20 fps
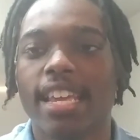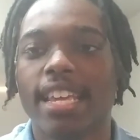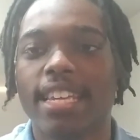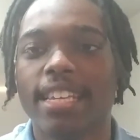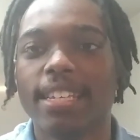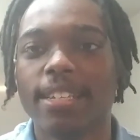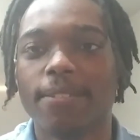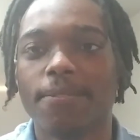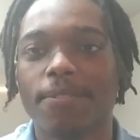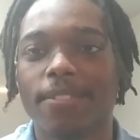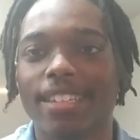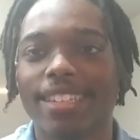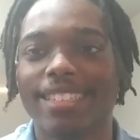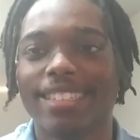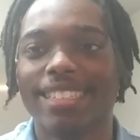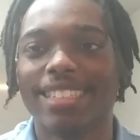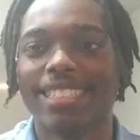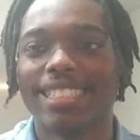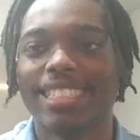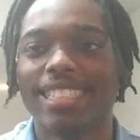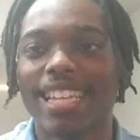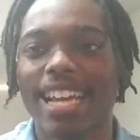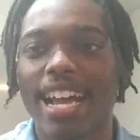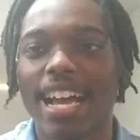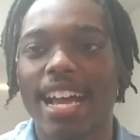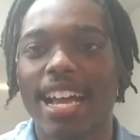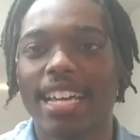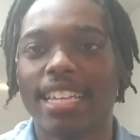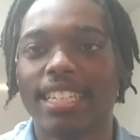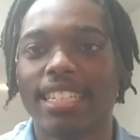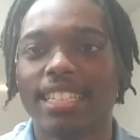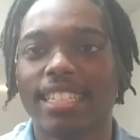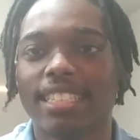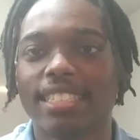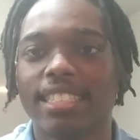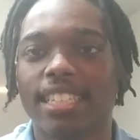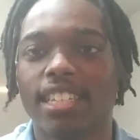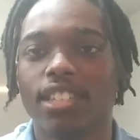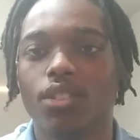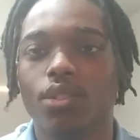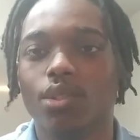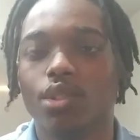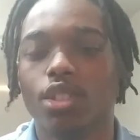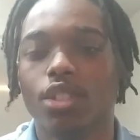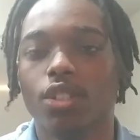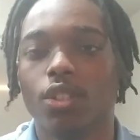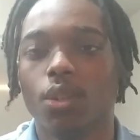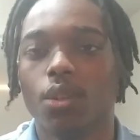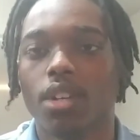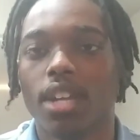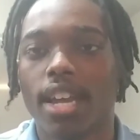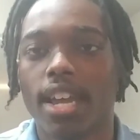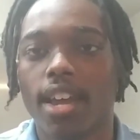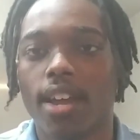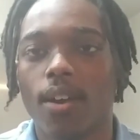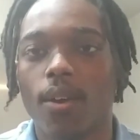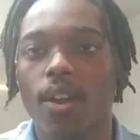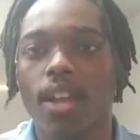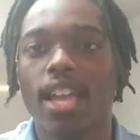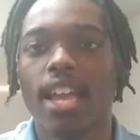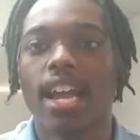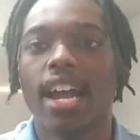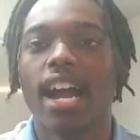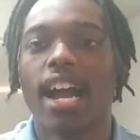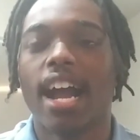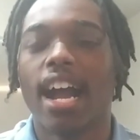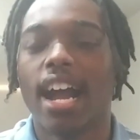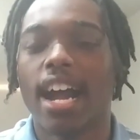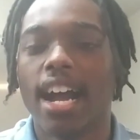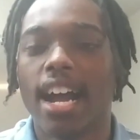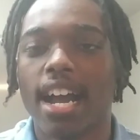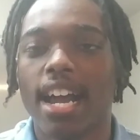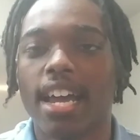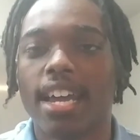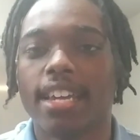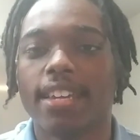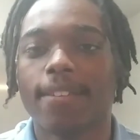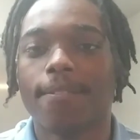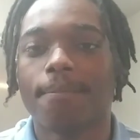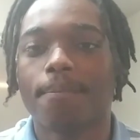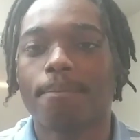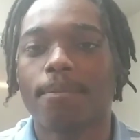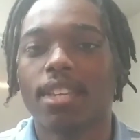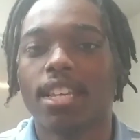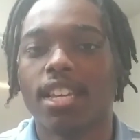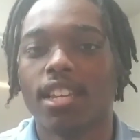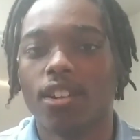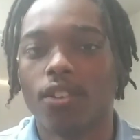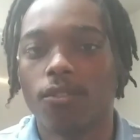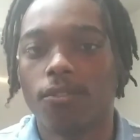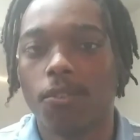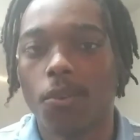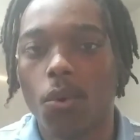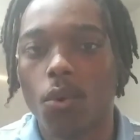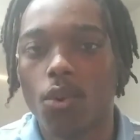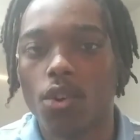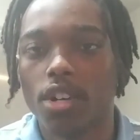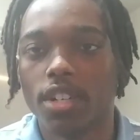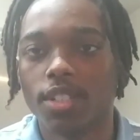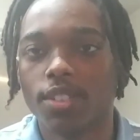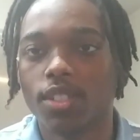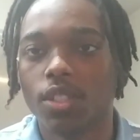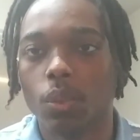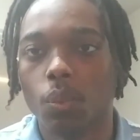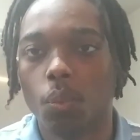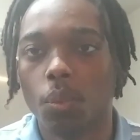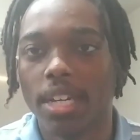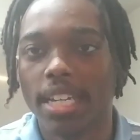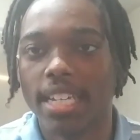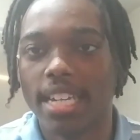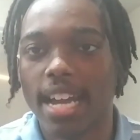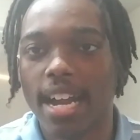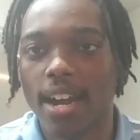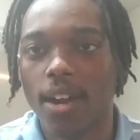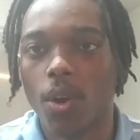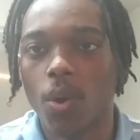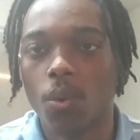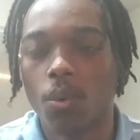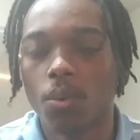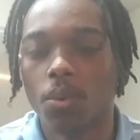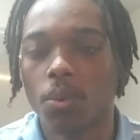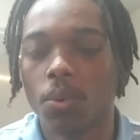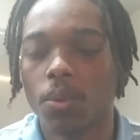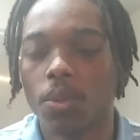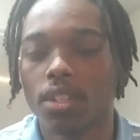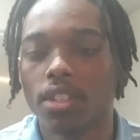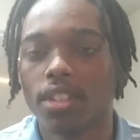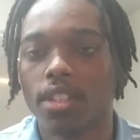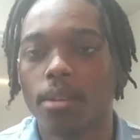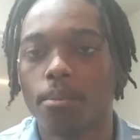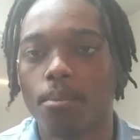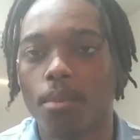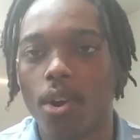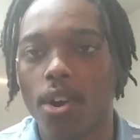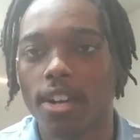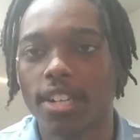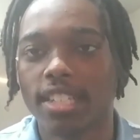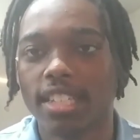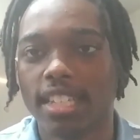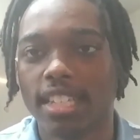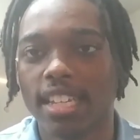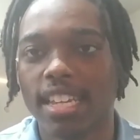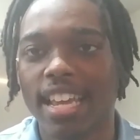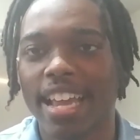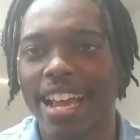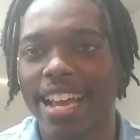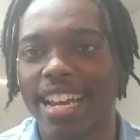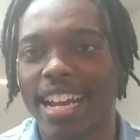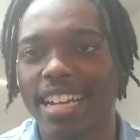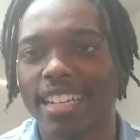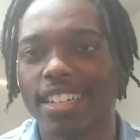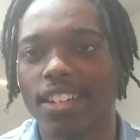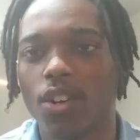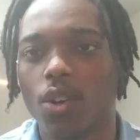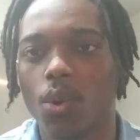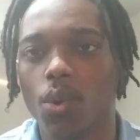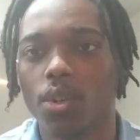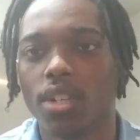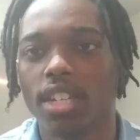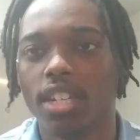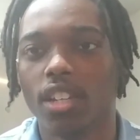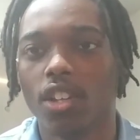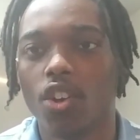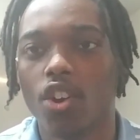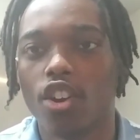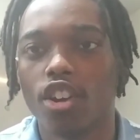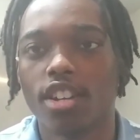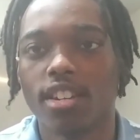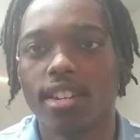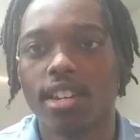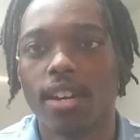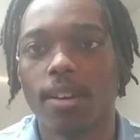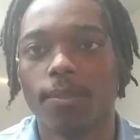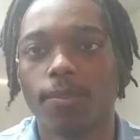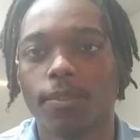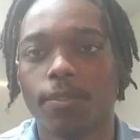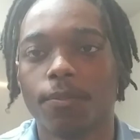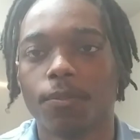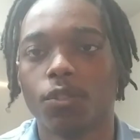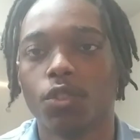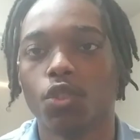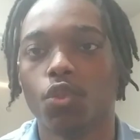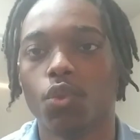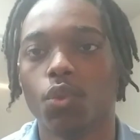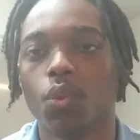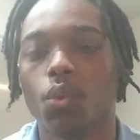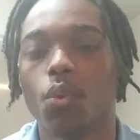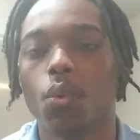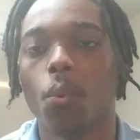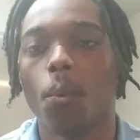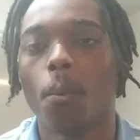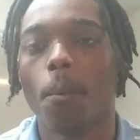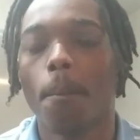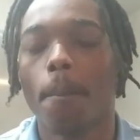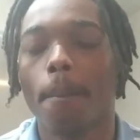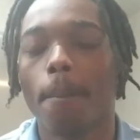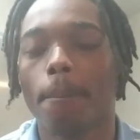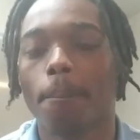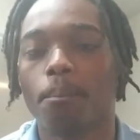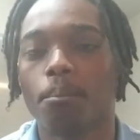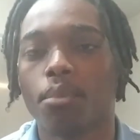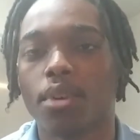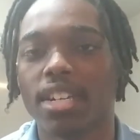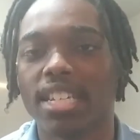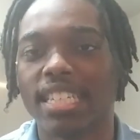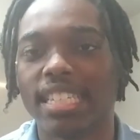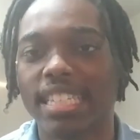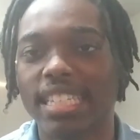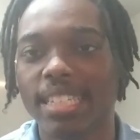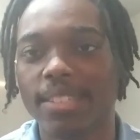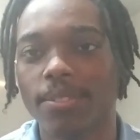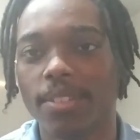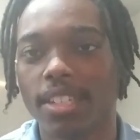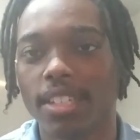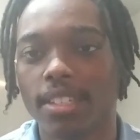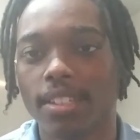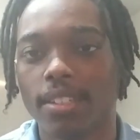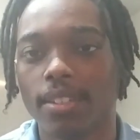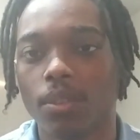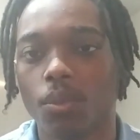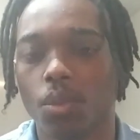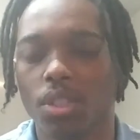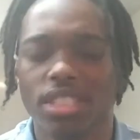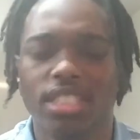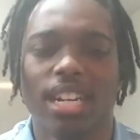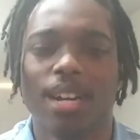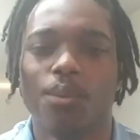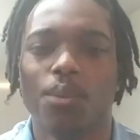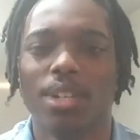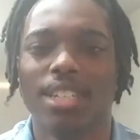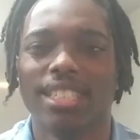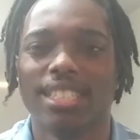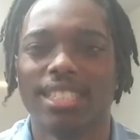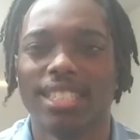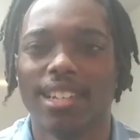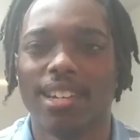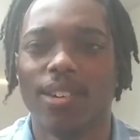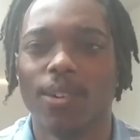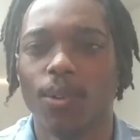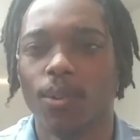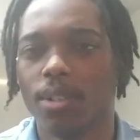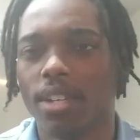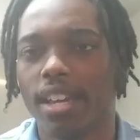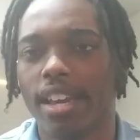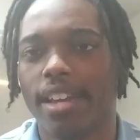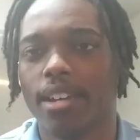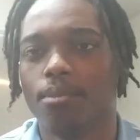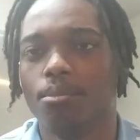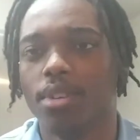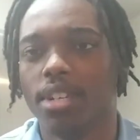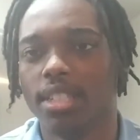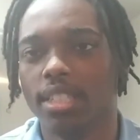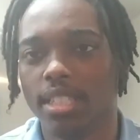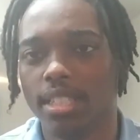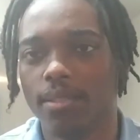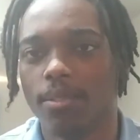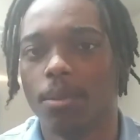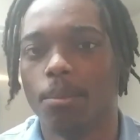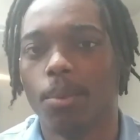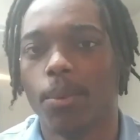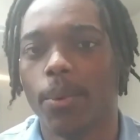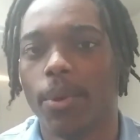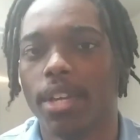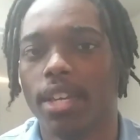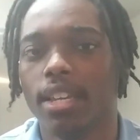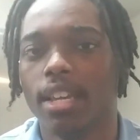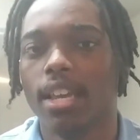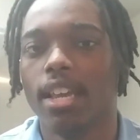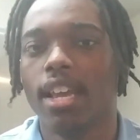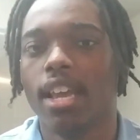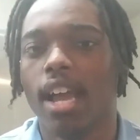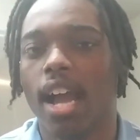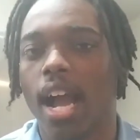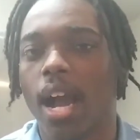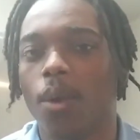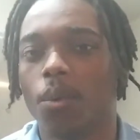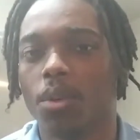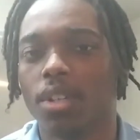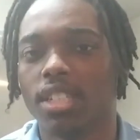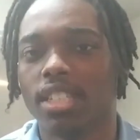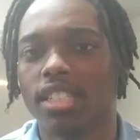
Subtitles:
If it does not and it continues to go down, I can afford to wait out the market and I can hold it long enough to break even, which I wouldn't sell at a break even point, I would